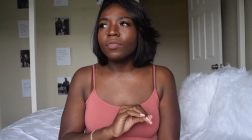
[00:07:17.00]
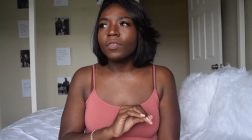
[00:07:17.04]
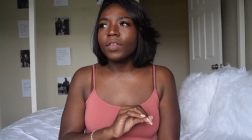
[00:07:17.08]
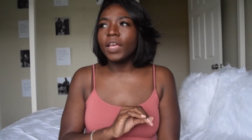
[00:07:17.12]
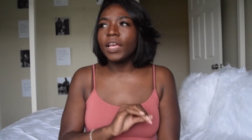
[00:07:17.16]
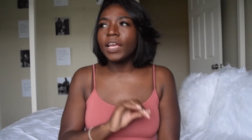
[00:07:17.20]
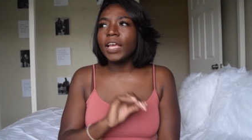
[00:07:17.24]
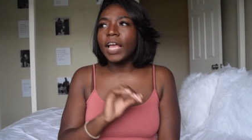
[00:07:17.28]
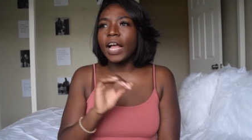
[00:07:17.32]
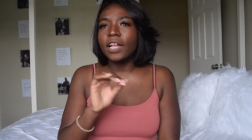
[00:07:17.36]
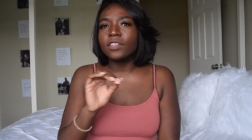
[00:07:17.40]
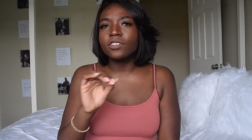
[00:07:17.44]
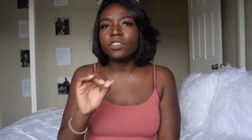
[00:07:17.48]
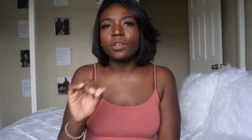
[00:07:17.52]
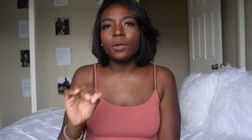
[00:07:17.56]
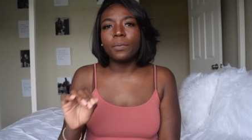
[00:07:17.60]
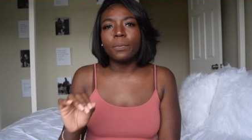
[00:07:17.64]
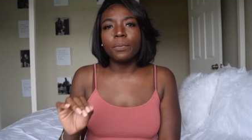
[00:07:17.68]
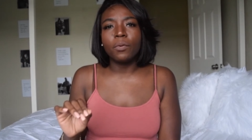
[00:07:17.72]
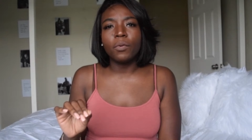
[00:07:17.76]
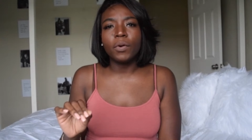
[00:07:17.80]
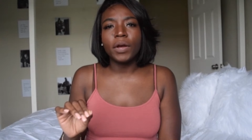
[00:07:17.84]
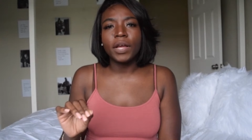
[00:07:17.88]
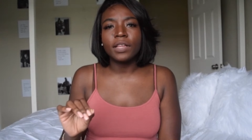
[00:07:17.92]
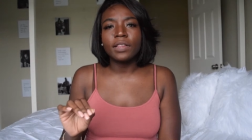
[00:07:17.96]
it got to the
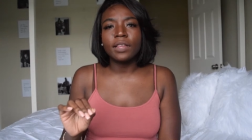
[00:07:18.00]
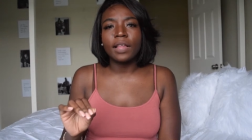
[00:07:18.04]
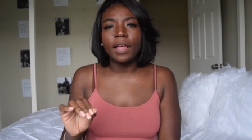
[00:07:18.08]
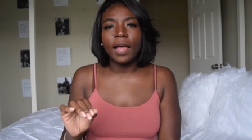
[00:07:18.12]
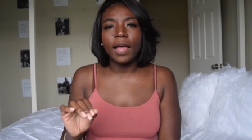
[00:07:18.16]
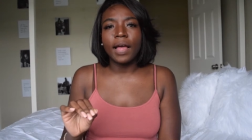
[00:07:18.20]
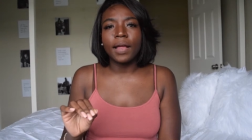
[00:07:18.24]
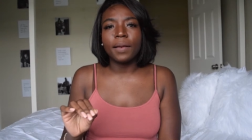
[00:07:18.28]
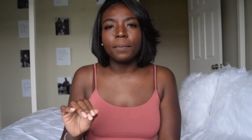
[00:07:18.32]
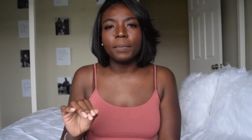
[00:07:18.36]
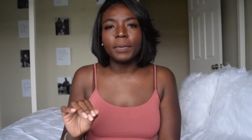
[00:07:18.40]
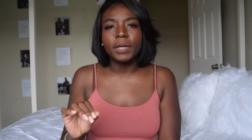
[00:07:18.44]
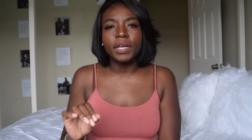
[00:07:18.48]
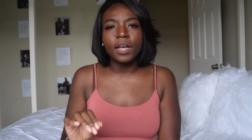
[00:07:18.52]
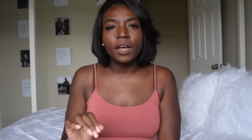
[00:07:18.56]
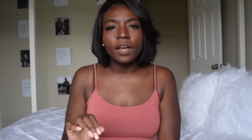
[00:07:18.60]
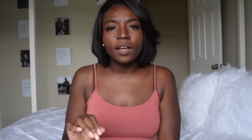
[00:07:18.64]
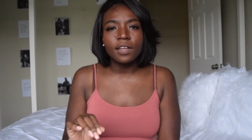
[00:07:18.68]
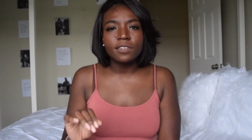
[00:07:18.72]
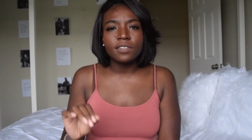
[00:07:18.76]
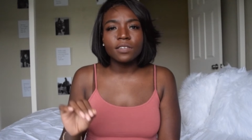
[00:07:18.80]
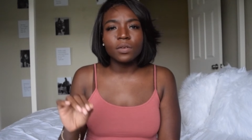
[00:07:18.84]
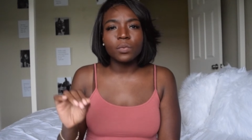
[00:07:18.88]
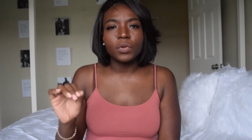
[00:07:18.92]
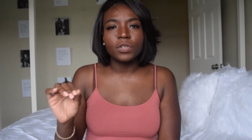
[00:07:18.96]
point that,
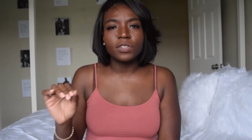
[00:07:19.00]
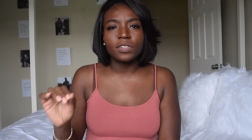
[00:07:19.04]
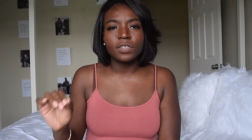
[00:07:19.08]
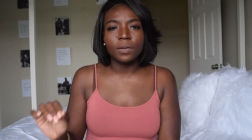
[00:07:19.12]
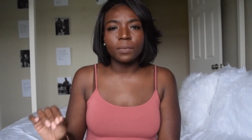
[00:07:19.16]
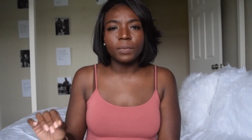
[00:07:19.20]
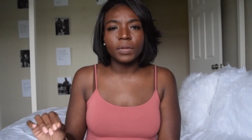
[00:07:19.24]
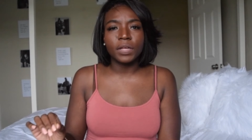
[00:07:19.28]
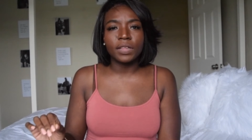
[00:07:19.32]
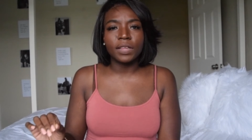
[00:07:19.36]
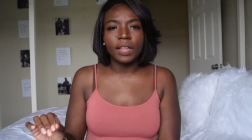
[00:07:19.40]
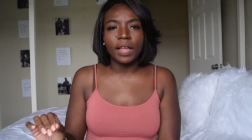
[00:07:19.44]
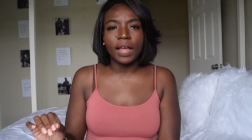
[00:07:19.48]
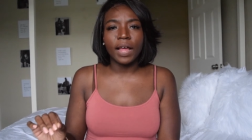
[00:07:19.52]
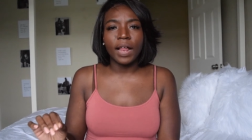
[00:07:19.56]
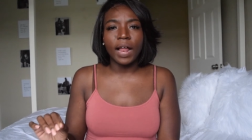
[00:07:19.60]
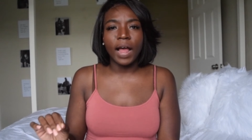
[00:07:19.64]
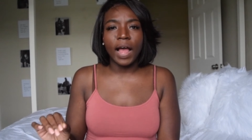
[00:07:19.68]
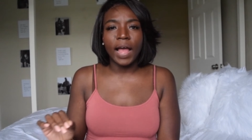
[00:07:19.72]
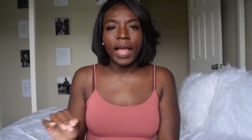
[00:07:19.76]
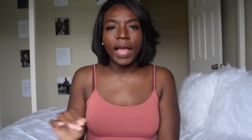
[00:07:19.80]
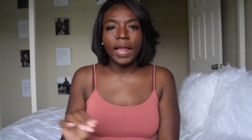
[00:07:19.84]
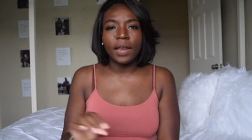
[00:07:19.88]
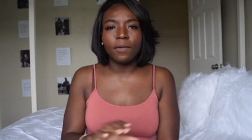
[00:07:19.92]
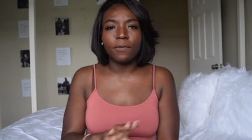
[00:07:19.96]
because it was something that
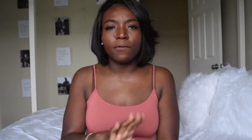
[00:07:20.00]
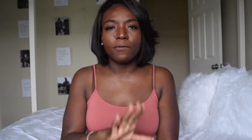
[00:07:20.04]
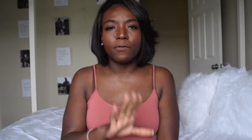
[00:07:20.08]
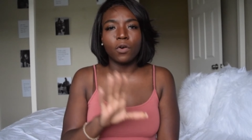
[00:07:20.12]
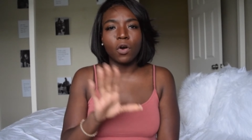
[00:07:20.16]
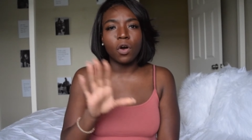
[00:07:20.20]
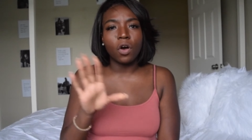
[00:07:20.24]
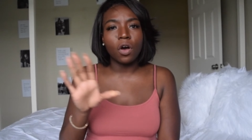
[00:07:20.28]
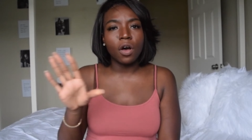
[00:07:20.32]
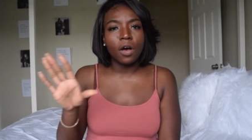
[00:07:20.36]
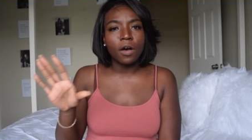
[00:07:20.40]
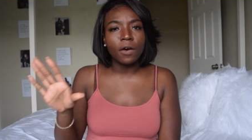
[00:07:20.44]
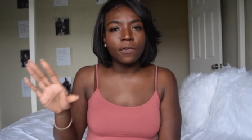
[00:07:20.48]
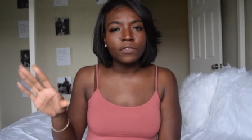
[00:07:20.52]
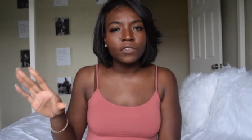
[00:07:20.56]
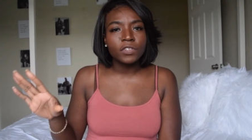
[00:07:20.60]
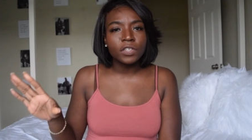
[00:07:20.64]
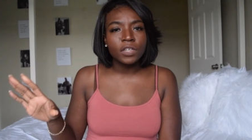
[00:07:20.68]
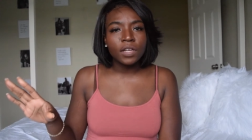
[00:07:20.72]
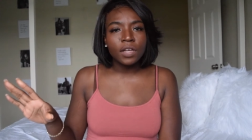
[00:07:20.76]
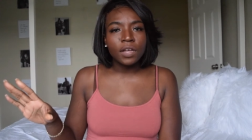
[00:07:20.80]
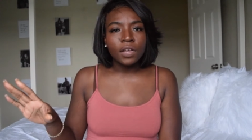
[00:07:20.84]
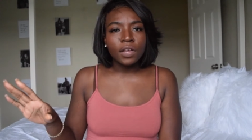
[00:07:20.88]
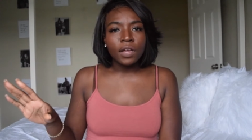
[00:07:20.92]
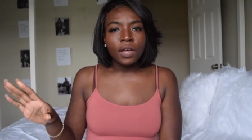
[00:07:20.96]
I had involved
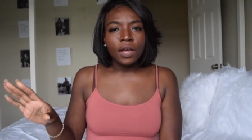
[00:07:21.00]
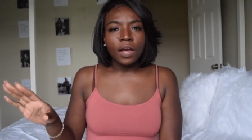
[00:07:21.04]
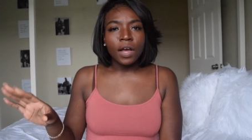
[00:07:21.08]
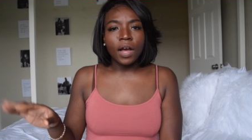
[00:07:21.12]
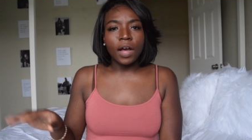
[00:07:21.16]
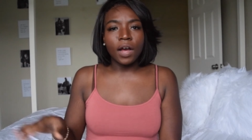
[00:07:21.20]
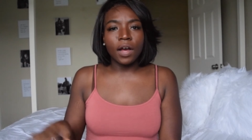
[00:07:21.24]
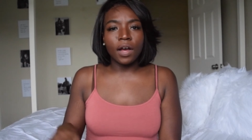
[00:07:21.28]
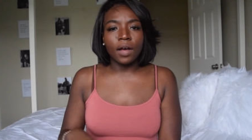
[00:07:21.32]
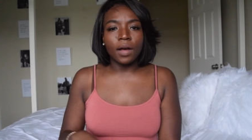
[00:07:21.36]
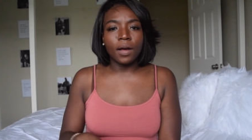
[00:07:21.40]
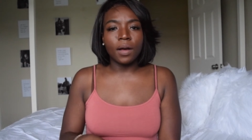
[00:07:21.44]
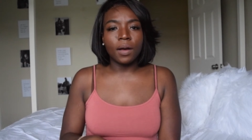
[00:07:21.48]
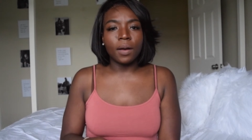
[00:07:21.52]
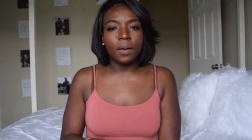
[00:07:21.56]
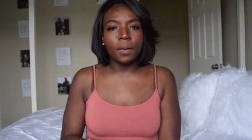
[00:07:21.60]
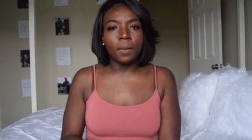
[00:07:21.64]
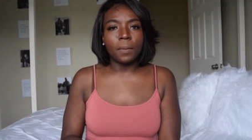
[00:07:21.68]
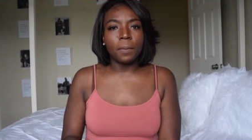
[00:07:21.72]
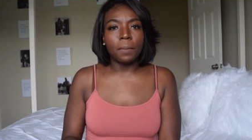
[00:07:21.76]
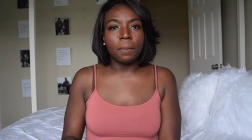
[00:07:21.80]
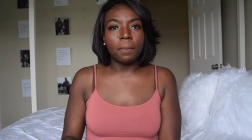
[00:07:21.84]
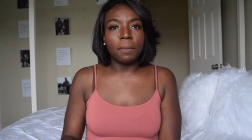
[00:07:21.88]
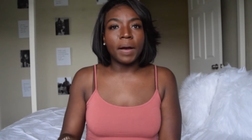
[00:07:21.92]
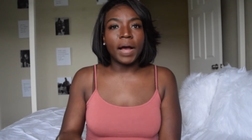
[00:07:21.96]

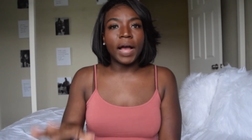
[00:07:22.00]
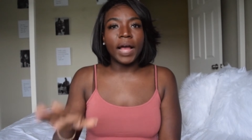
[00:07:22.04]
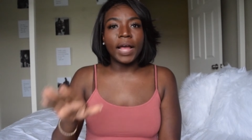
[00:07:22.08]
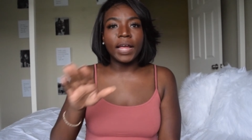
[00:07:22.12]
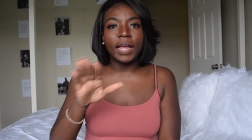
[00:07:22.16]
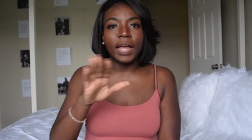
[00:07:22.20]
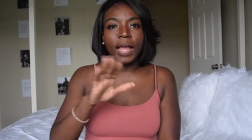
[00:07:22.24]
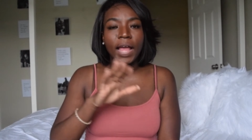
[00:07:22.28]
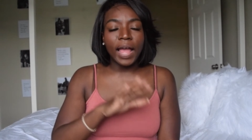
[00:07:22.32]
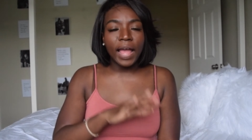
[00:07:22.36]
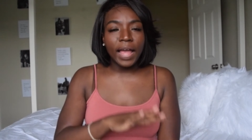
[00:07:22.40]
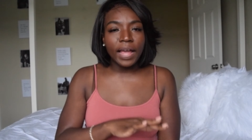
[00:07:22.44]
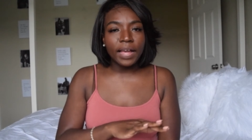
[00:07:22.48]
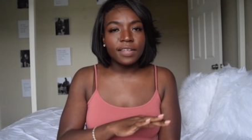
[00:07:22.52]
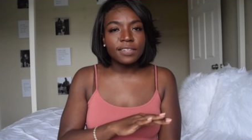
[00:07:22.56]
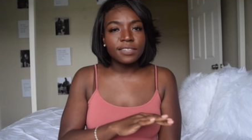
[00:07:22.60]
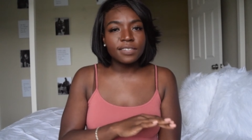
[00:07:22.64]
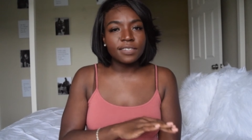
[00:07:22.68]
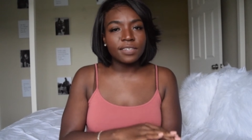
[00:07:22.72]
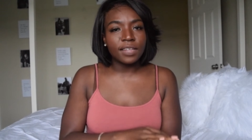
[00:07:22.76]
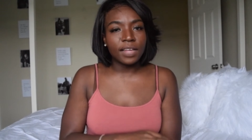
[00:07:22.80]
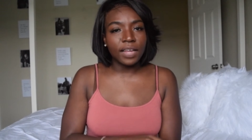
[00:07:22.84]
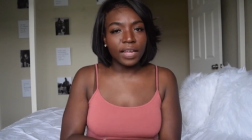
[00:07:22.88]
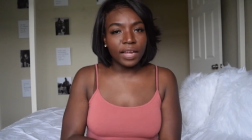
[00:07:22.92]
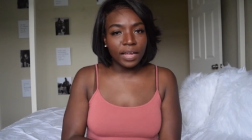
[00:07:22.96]
my
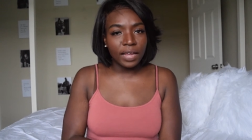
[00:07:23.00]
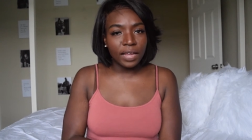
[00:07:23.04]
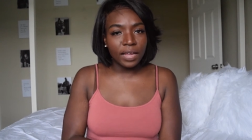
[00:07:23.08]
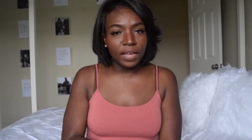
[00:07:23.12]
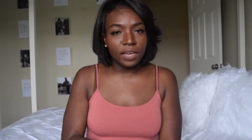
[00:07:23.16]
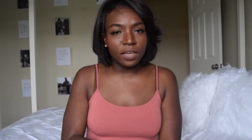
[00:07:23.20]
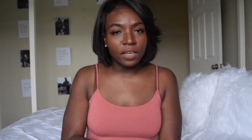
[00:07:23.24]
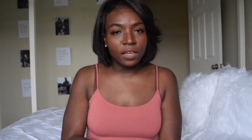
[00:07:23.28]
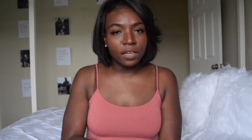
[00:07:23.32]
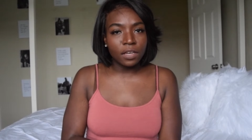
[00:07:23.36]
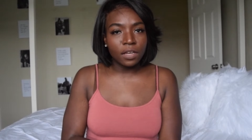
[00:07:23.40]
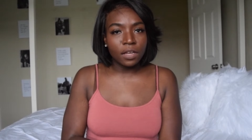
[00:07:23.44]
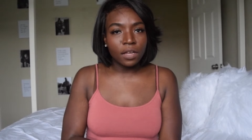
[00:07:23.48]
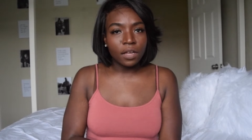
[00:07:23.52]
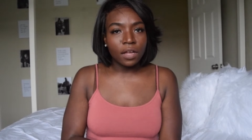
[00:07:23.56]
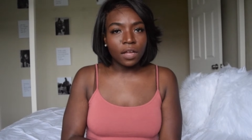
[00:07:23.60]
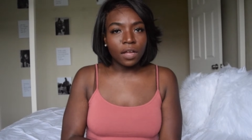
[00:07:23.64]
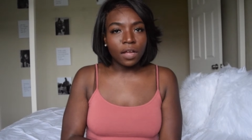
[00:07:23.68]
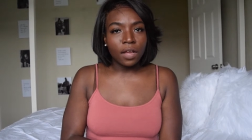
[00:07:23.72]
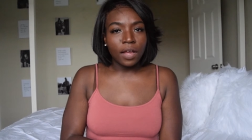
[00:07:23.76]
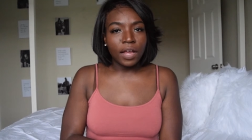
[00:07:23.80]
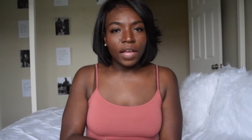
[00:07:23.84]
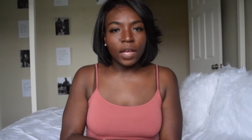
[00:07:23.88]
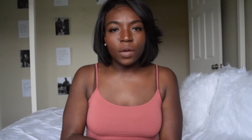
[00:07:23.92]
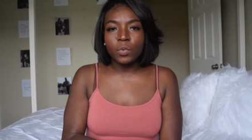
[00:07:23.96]
ex in,
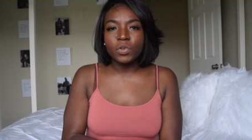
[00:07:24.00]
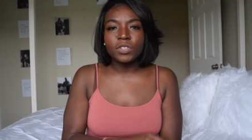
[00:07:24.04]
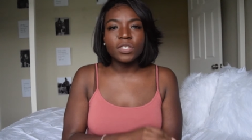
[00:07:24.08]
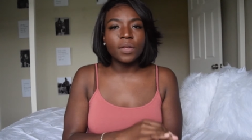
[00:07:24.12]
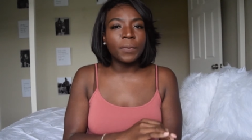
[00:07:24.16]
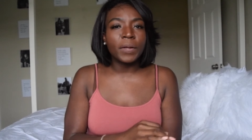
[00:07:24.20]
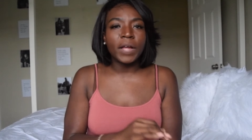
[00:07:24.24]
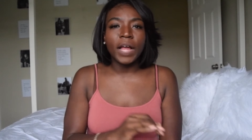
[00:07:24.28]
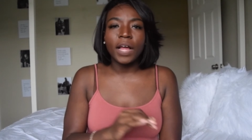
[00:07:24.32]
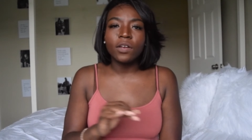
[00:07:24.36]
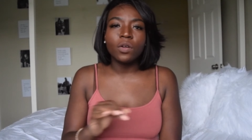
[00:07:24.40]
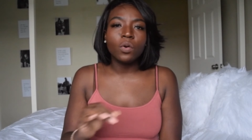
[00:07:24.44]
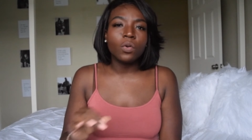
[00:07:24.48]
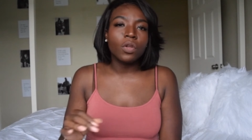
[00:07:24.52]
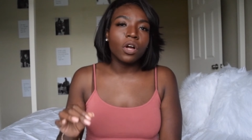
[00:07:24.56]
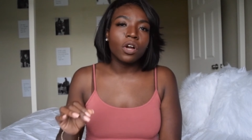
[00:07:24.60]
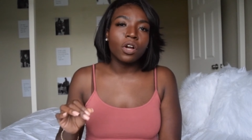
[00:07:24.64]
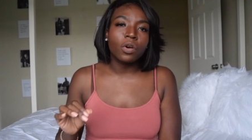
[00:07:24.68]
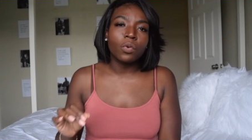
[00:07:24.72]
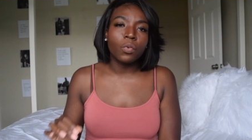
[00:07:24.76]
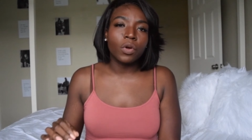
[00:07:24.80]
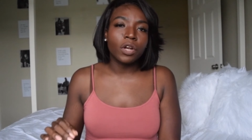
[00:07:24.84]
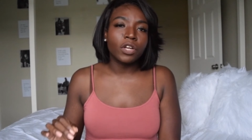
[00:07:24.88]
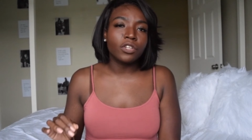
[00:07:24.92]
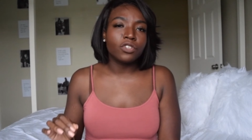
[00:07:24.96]
it was something I no
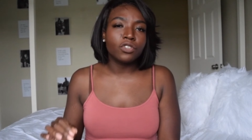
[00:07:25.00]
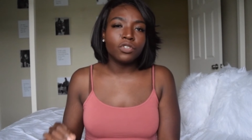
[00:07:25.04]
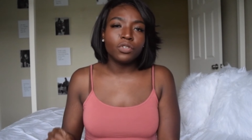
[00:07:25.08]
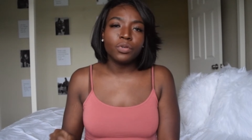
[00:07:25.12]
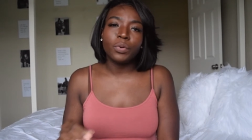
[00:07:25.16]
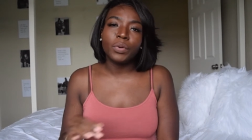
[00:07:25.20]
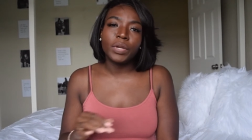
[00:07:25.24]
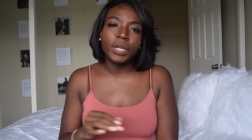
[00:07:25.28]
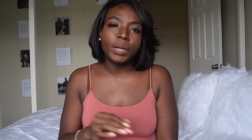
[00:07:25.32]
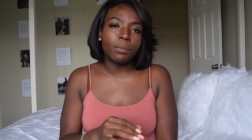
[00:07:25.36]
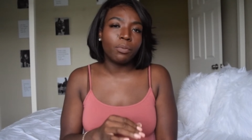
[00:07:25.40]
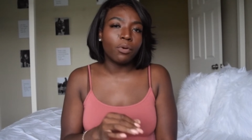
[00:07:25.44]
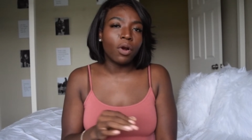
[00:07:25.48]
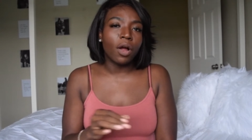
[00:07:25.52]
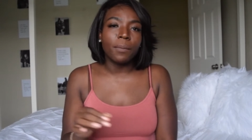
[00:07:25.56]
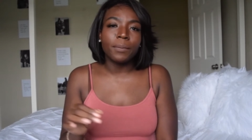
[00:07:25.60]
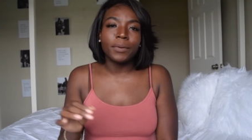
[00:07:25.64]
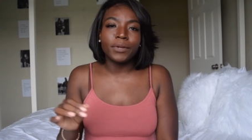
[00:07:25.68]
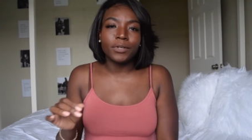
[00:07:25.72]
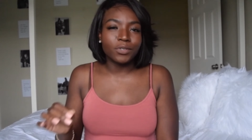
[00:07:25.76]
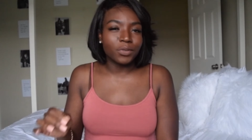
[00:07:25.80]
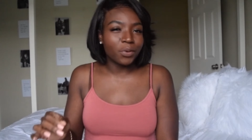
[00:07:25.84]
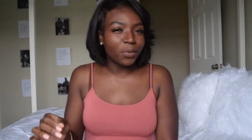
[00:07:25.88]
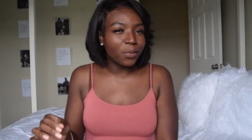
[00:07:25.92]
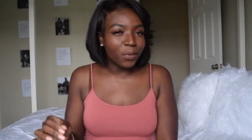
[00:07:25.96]
longer wanted to do, and it brought
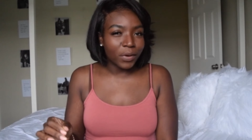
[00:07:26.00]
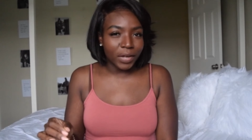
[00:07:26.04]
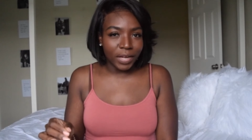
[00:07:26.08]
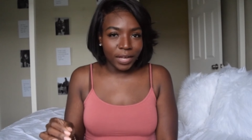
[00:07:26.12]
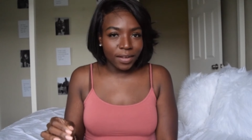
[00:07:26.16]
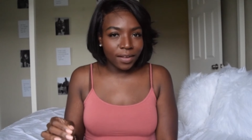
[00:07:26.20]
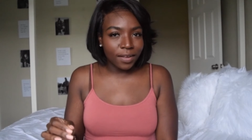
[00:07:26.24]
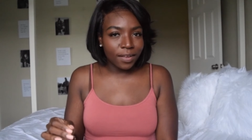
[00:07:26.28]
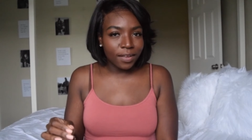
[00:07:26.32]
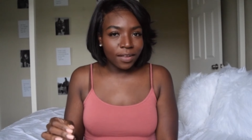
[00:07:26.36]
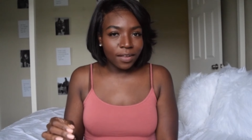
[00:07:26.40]
me joy.